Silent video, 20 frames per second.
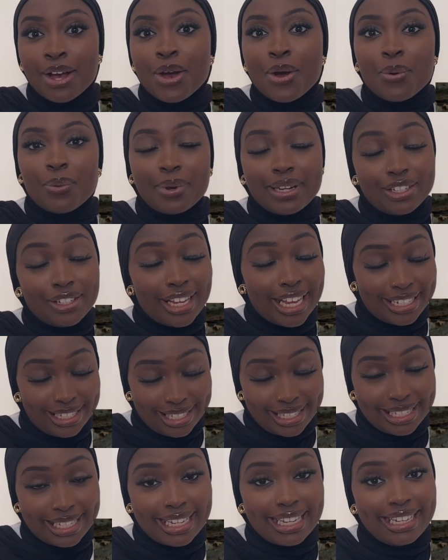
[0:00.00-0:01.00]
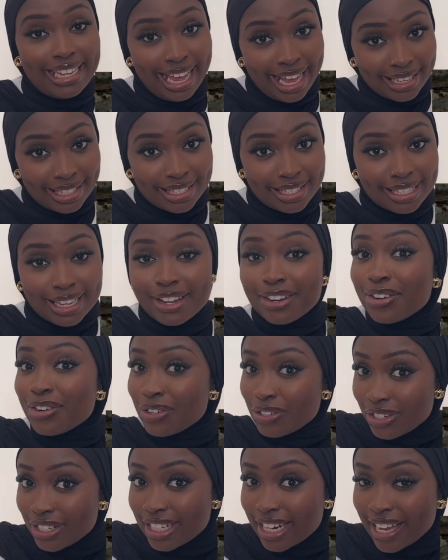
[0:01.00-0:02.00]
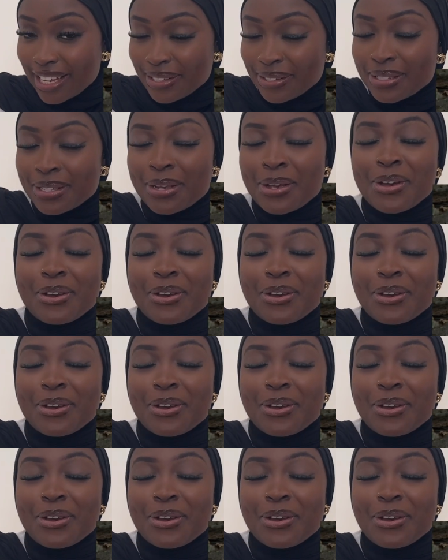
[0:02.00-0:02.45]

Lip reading: where you get to see, yes, crocodiles,